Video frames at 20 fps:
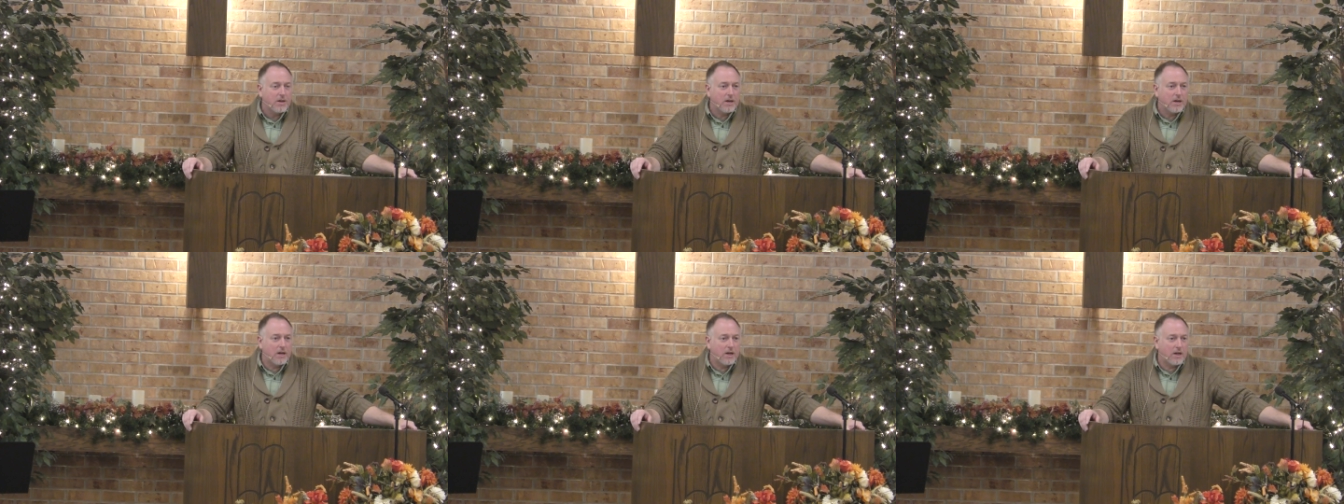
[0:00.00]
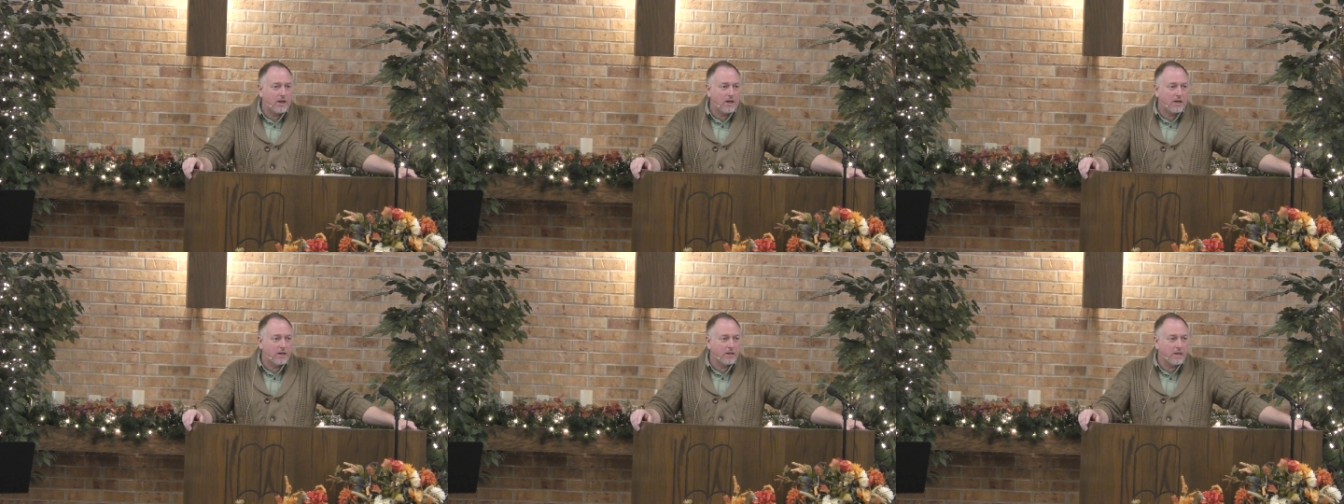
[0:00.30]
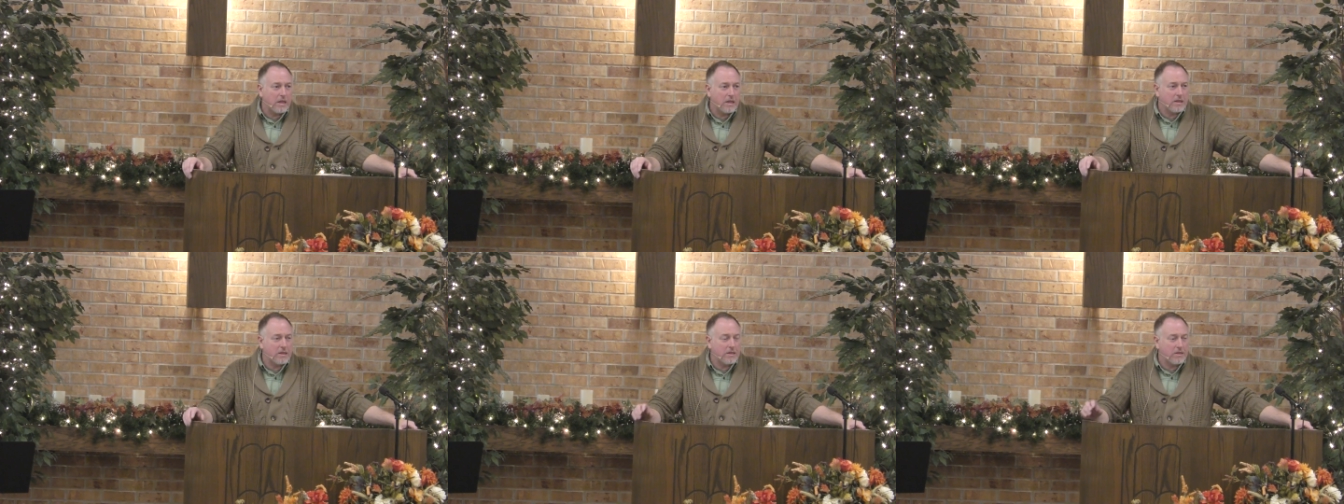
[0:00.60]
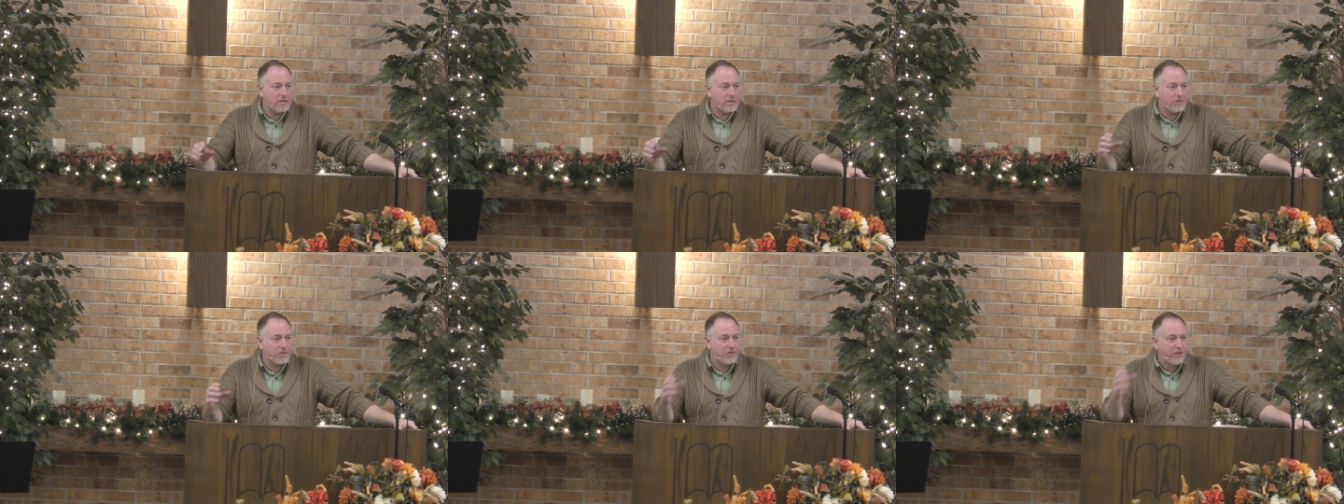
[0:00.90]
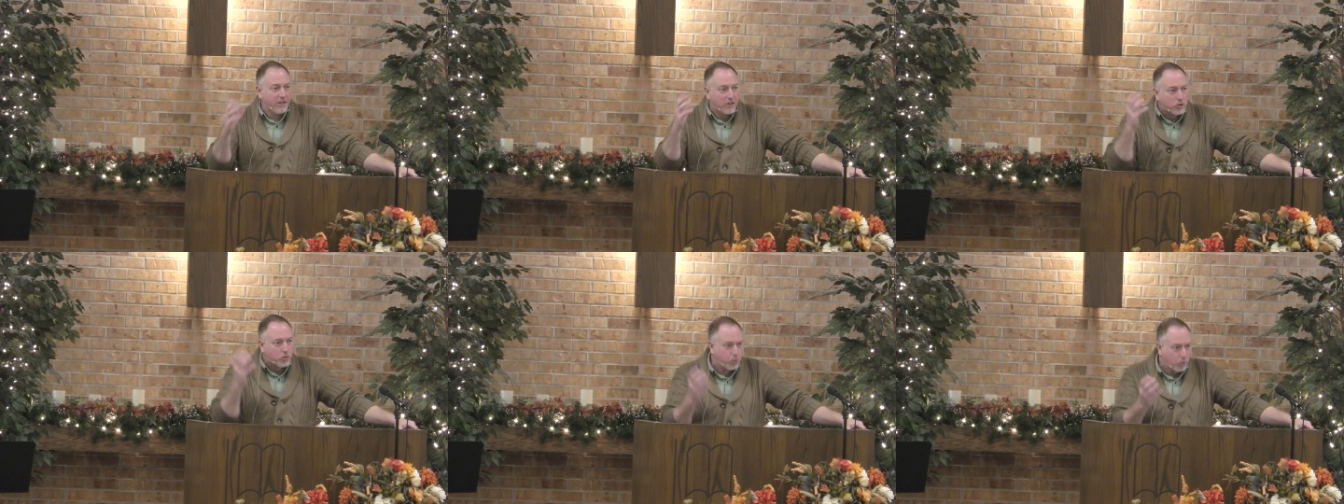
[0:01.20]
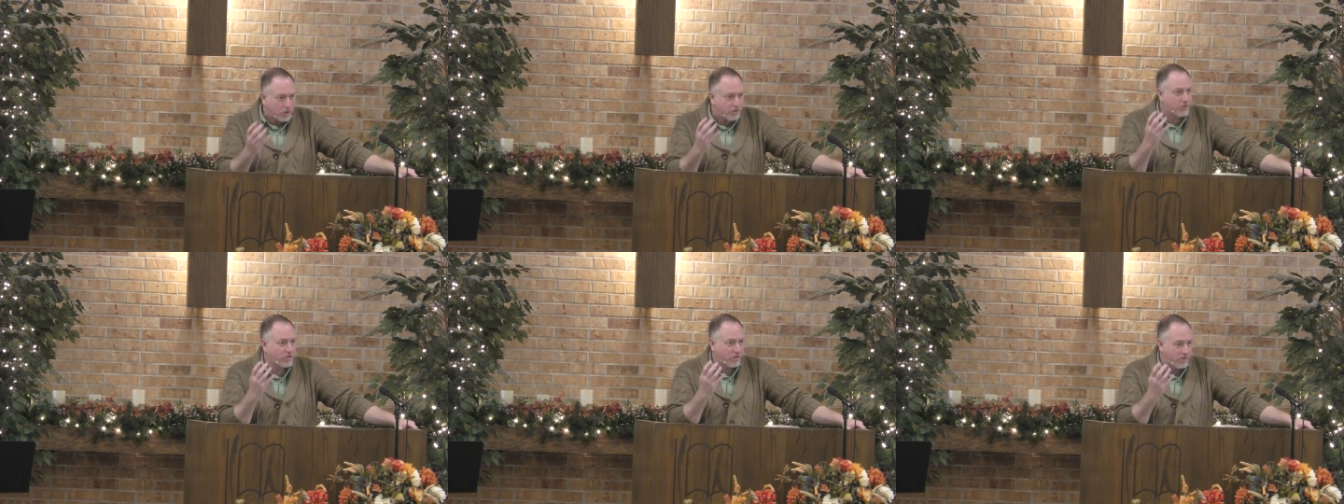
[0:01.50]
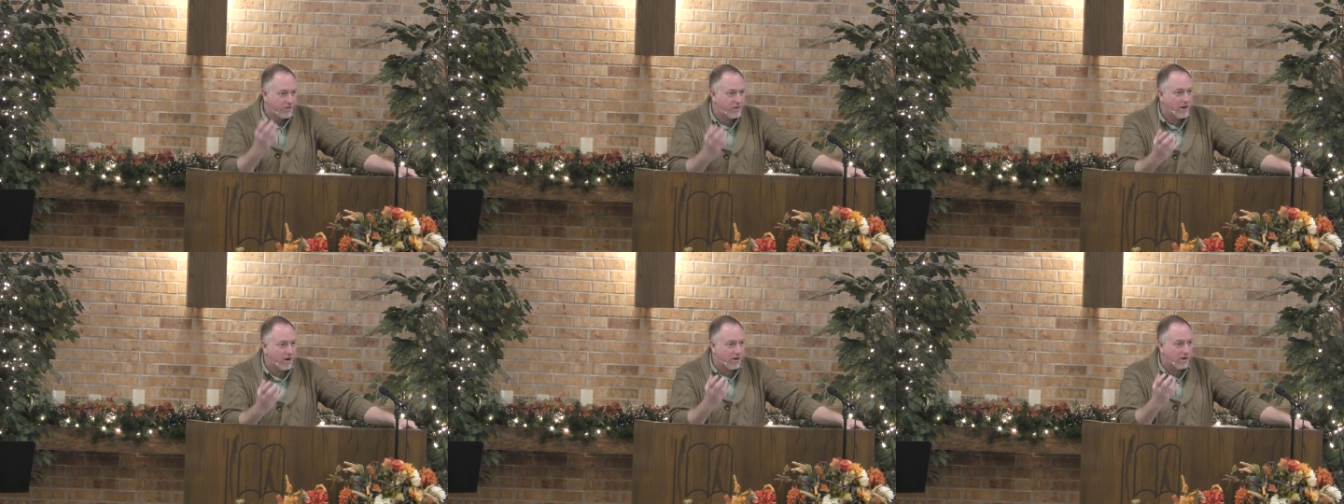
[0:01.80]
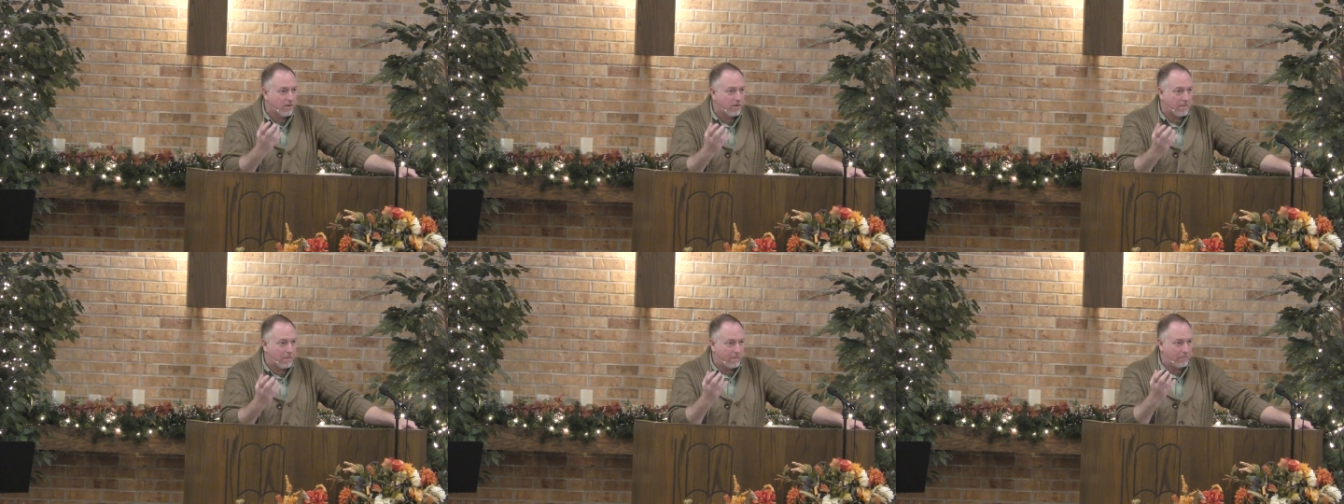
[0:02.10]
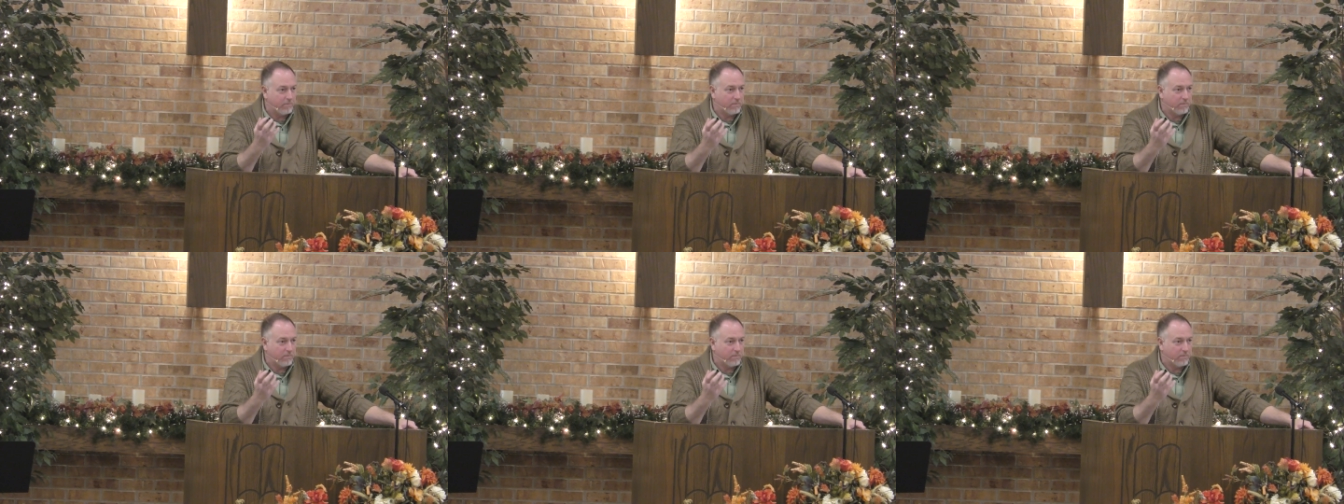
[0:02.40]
uh, this was their